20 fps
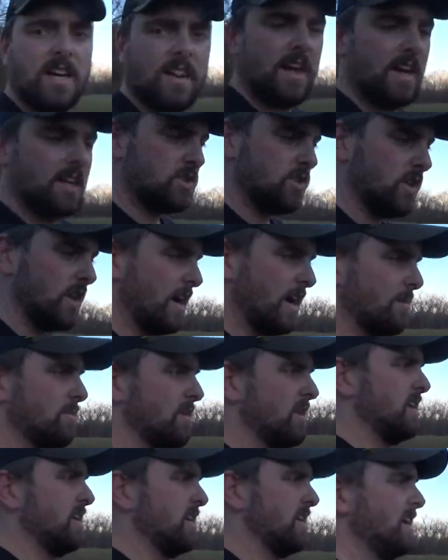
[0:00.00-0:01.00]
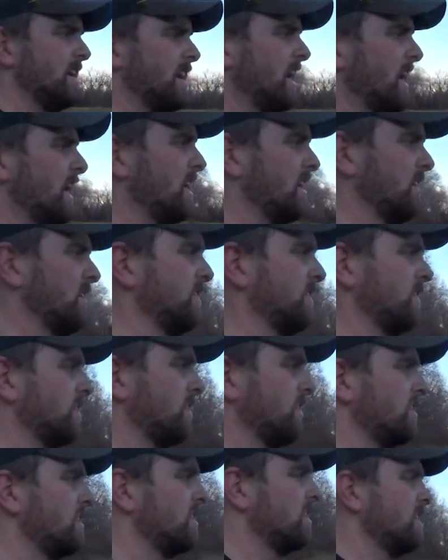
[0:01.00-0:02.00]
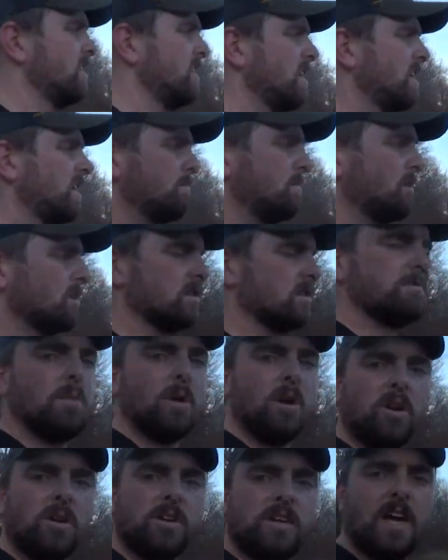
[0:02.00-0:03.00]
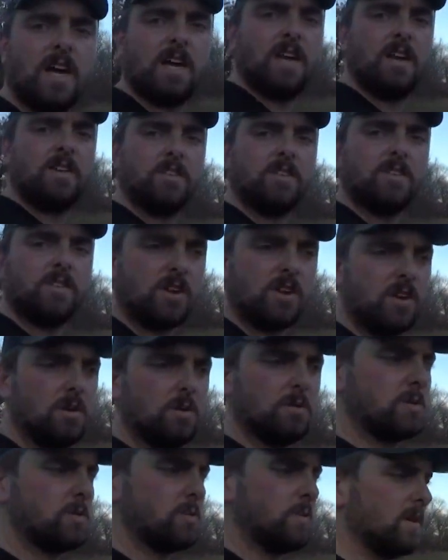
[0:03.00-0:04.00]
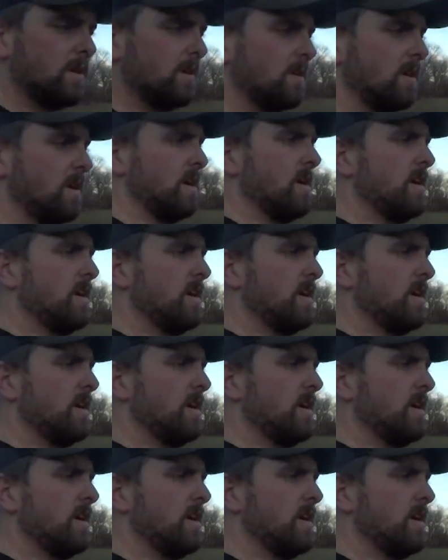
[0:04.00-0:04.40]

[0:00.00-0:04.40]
that trap, and they'll put their paw down in there, the coons will,